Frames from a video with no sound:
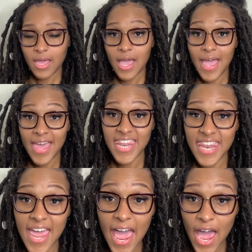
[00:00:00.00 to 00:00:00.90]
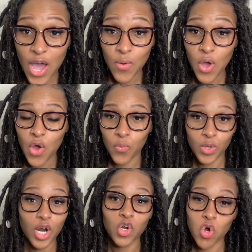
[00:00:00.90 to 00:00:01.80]
And now we
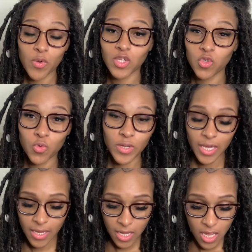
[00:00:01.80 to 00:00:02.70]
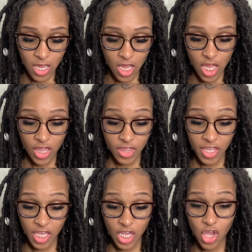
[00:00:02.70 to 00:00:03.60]
are going to get
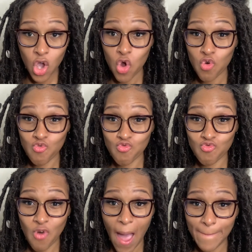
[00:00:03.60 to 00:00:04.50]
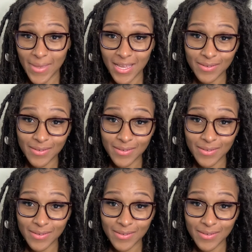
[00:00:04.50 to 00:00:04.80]
the wrapping.